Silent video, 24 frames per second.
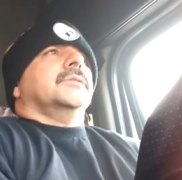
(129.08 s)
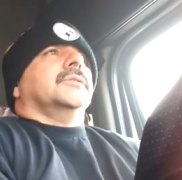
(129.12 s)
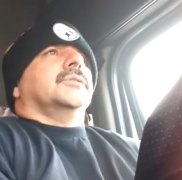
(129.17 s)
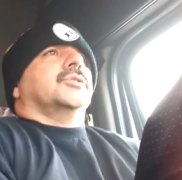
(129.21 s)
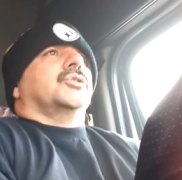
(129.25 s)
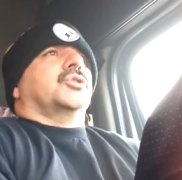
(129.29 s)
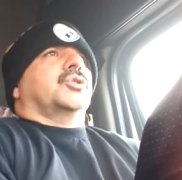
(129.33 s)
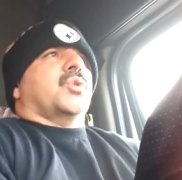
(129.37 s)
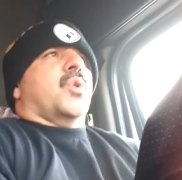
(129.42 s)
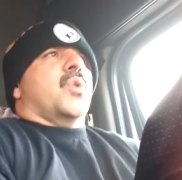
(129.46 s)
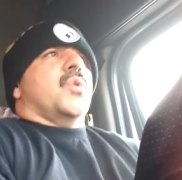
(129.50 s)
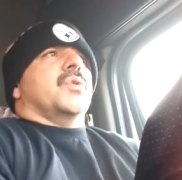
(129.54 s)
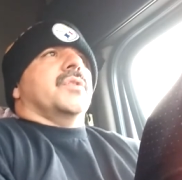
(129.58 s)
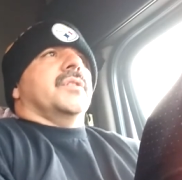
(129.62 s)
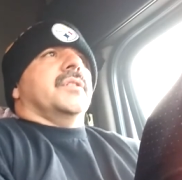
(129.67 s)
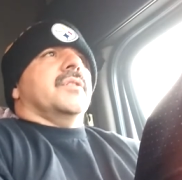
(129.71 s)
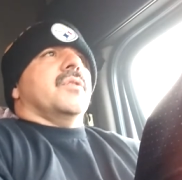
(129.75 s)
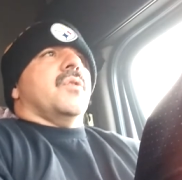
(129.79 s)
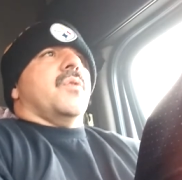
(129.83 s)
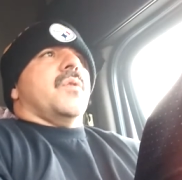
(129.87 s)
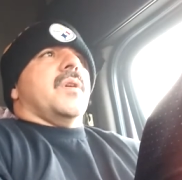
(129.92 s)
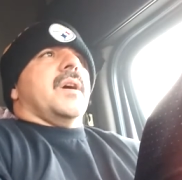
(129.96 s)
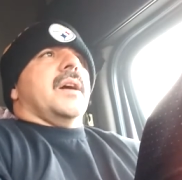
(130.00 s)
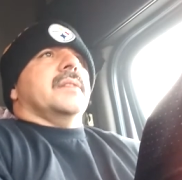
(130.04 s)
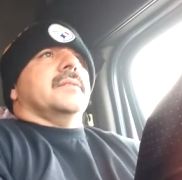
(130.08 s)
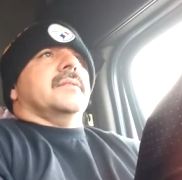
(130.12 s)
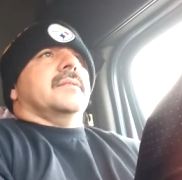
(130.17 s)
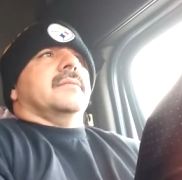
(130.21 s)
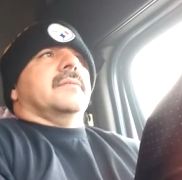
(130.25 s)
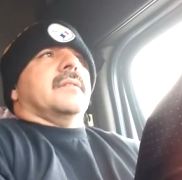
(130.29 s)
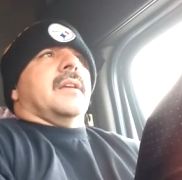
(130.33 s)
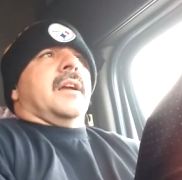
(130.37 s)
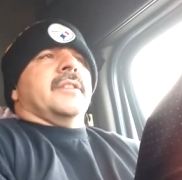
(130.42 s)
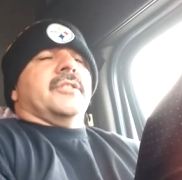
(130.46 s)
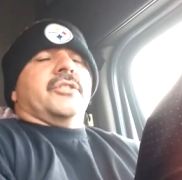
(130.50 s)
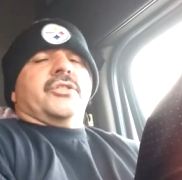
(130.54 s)
So
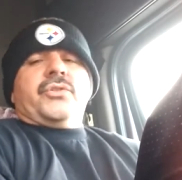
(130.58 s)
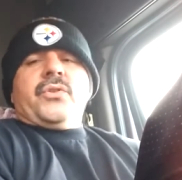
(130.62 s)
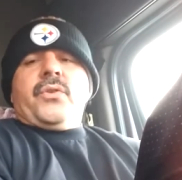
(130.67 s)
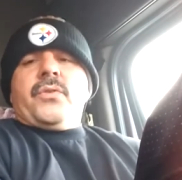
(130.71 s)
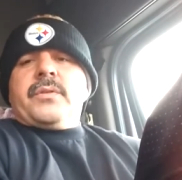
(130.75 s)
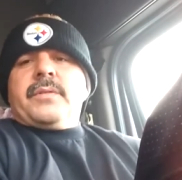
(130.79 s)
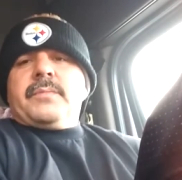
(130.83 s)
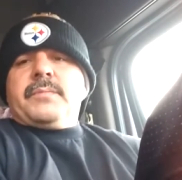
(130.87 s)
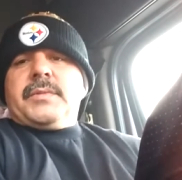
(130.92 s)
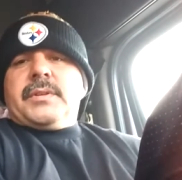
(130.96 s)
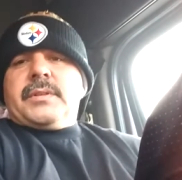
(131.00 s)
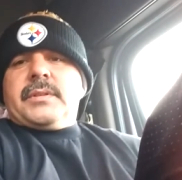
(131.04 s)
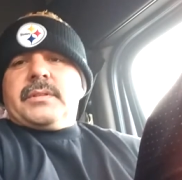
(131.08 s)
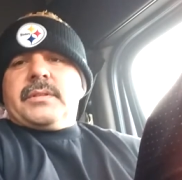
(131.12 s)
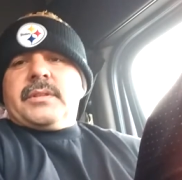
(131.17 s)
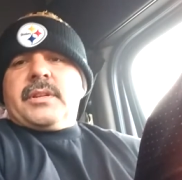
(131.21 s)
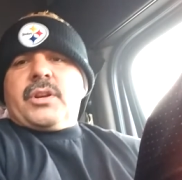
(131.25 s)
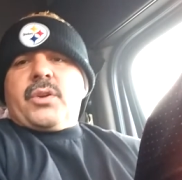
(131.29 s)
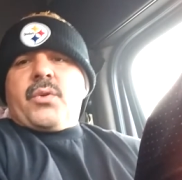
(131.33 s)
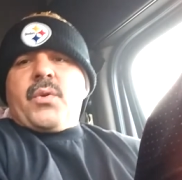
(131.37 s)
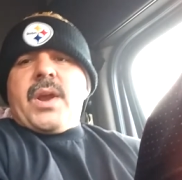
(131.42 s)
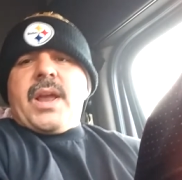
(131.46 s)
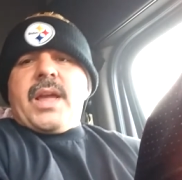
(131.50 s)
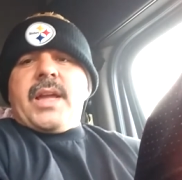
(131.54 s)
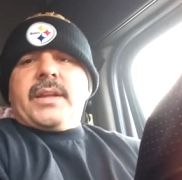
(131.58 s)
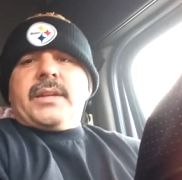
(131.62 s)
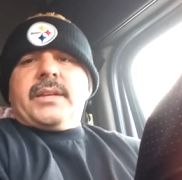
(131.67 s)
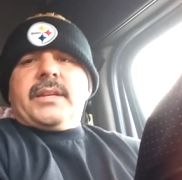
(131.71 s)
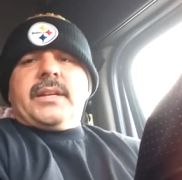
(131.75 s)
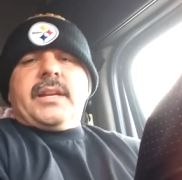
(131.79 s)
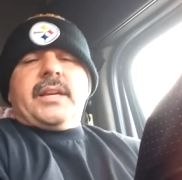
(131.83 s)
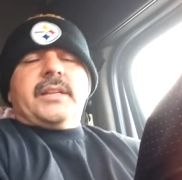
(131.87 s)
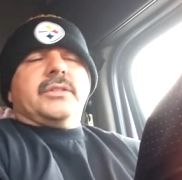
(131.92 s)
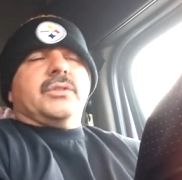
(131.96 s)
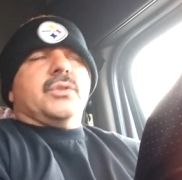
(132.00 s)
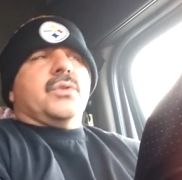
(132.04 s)
I showed him the crack,
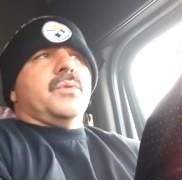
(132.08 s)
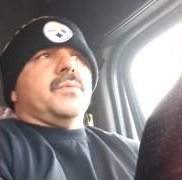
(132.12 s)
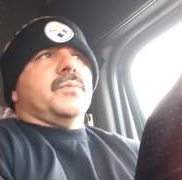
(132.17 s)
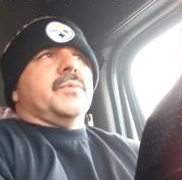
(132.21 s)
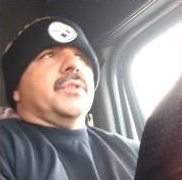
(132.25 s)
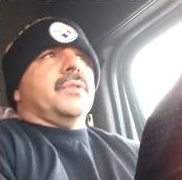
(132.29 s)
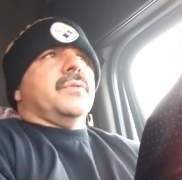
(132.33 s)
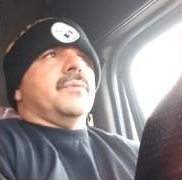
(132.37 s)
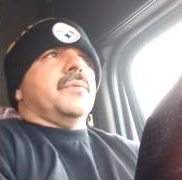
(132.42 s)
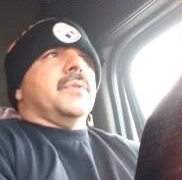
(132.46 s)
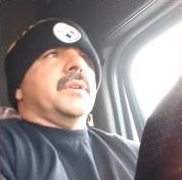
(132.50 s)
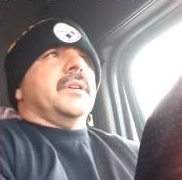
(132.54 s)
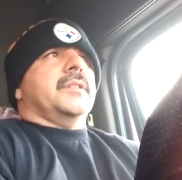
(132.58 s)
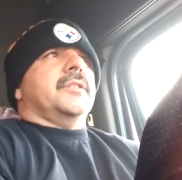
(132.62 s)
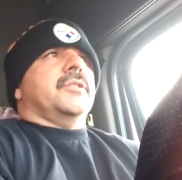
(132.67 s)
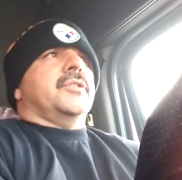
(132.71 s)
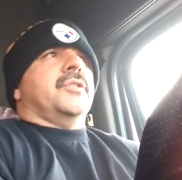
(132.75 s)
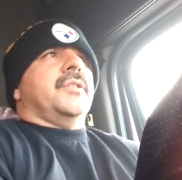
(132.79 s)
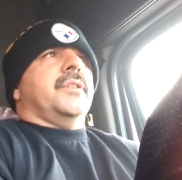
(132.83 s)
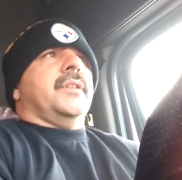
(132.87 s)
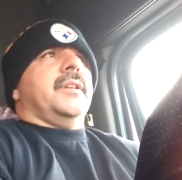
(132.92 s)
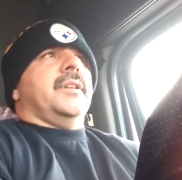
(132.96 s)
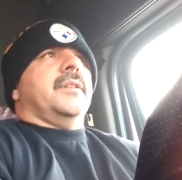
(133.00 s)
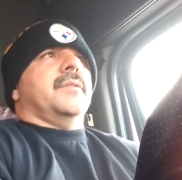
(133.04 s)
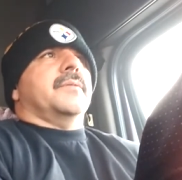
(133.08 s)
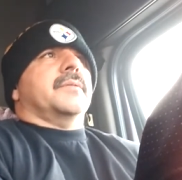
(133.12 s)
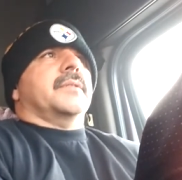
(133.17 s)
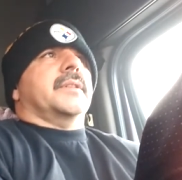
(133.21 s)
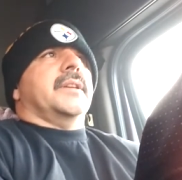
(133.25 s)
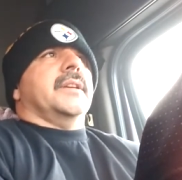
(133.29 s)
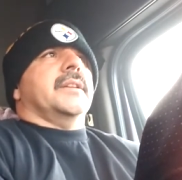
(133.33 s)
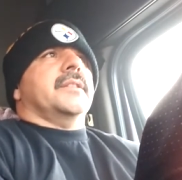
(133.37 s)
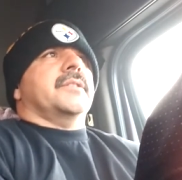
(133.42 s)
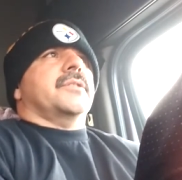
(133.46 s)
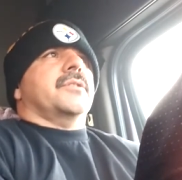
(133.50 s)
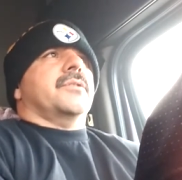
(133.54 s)
and I told him, you know what, you need to
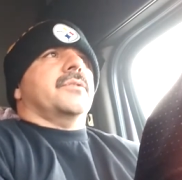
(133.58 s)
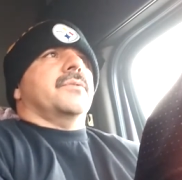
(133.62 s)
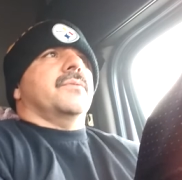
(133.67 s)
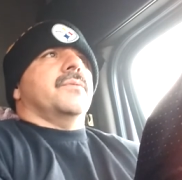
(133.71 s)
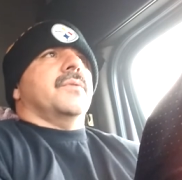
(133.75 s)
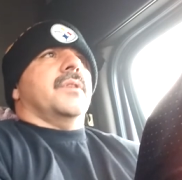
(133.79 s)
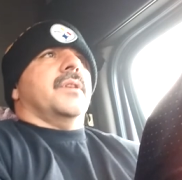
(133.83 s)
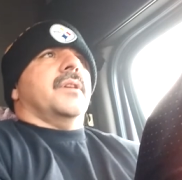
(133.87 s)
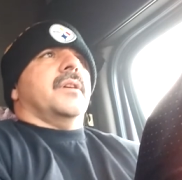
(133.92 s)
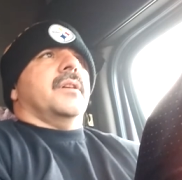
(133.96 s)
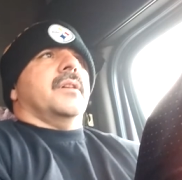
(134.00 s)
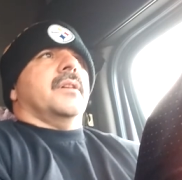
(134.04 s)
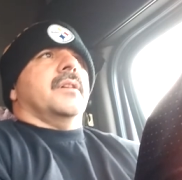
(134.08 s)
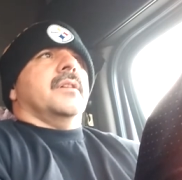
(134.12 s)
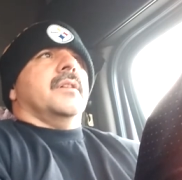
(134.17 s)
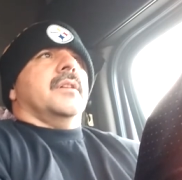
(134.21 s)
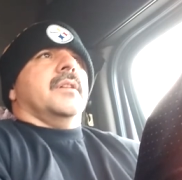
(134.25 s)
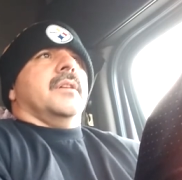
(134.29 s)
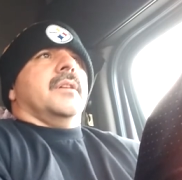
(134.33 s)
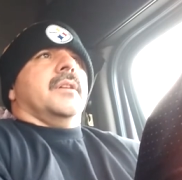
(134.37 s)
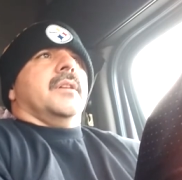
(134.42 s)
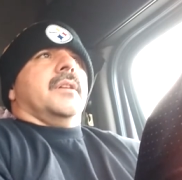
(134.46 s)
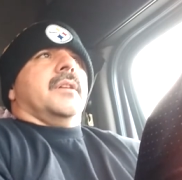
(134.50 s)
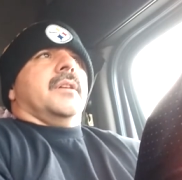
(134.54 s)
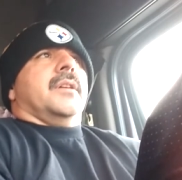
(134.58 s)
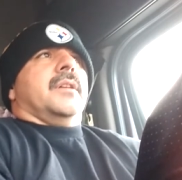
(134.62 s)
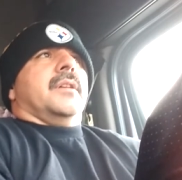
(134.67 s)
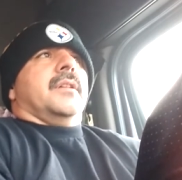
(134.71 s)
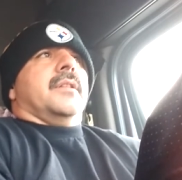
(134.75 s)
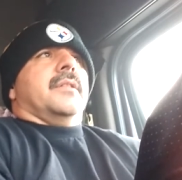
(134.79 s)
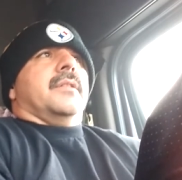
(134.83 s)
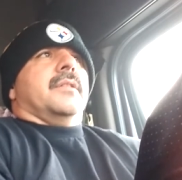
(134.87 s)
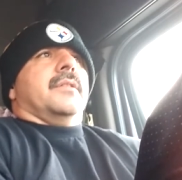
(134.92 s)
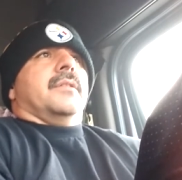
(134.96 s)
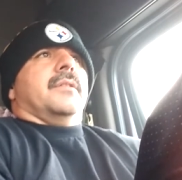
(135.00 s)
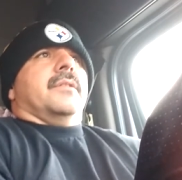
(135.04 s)
get you
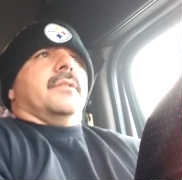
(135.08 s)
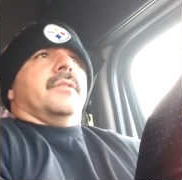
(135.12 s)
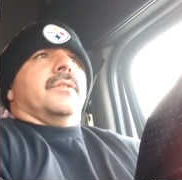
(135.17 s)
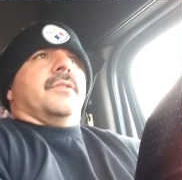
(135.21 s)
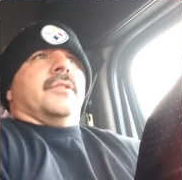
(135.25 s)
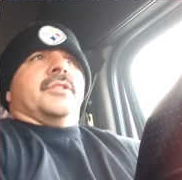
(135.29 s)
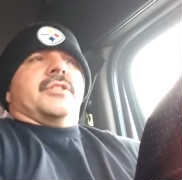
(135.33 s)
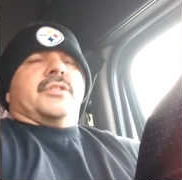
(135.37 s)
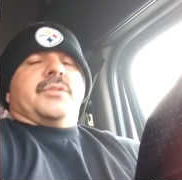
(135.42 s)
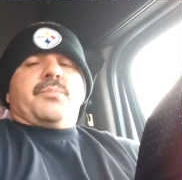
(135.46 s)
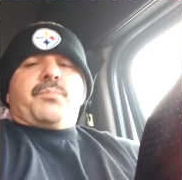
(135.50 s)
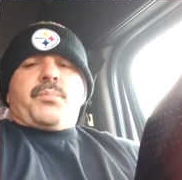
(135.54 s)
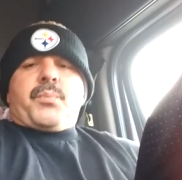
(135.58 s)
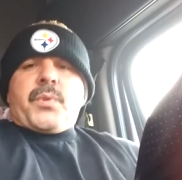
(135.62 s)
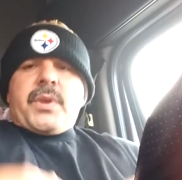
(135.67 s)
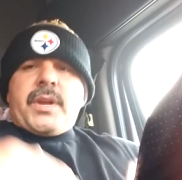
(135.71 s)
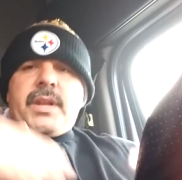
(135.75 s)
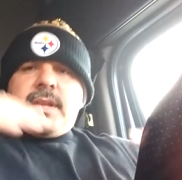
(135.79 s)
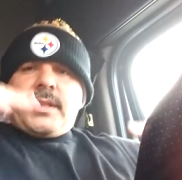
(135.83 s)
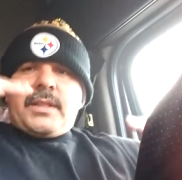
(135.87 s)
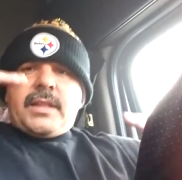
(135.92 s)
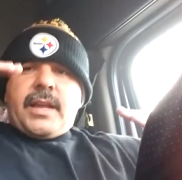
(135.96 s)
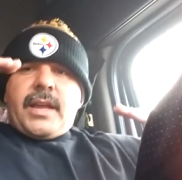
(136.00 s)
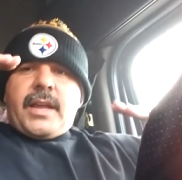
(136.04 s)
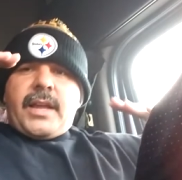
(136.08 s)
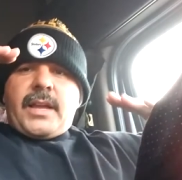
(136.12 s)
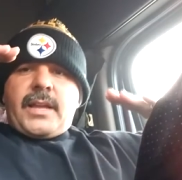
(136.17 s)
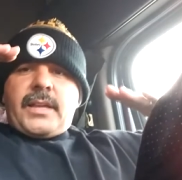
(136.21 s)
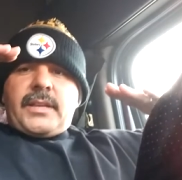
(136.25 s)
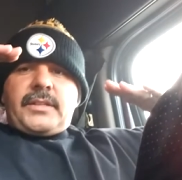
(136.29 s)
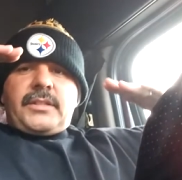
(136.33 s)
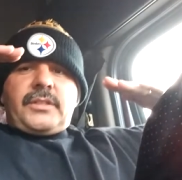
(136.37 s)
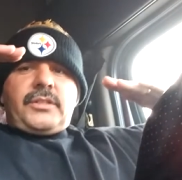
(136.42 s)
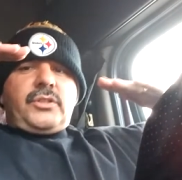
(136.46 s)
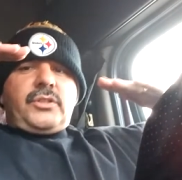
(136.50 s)
the spring that has